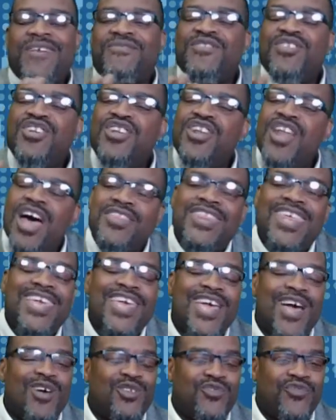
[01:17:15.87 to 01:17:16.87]

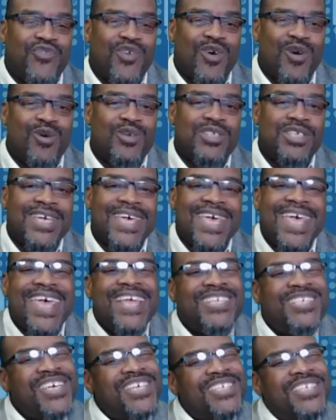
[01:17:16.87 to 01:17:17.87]
nothing else, folks,
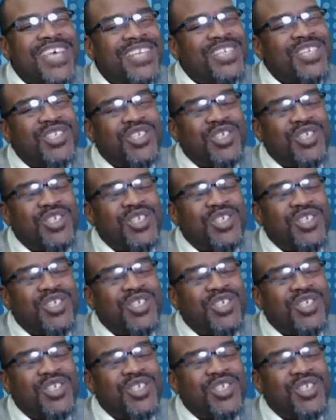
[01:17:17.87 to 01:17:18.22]
just hit the